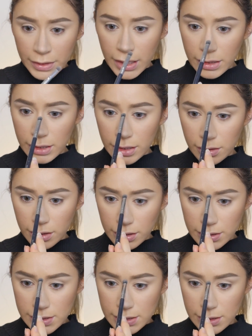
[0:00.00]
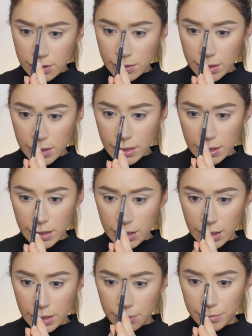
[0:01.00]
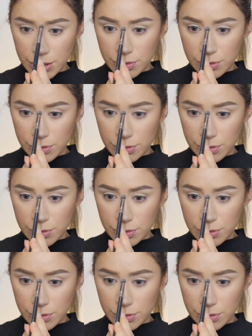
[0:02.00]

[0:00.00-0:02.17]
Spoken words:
And then also in